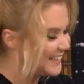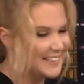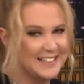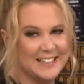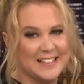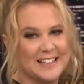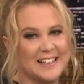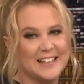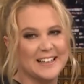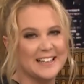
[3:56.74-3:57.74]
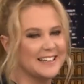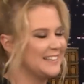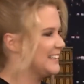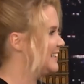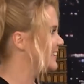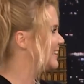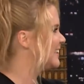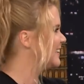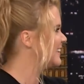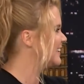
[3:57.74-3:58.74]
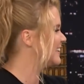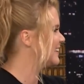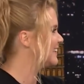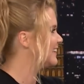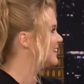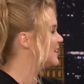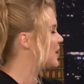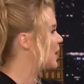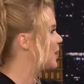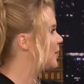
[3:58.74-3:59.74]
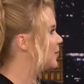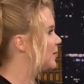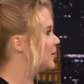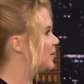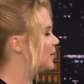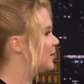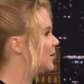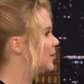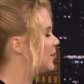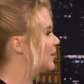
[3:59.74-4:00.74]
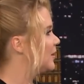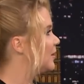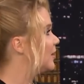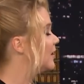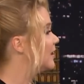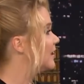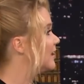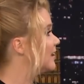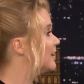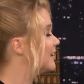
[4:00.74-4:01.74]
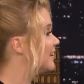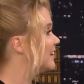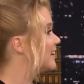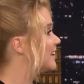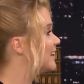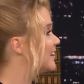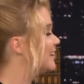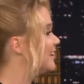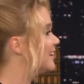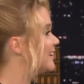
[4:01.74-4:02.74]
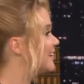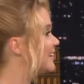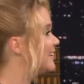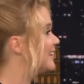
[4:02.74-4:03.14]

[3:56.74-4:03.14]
No words are spoken by the person on screen.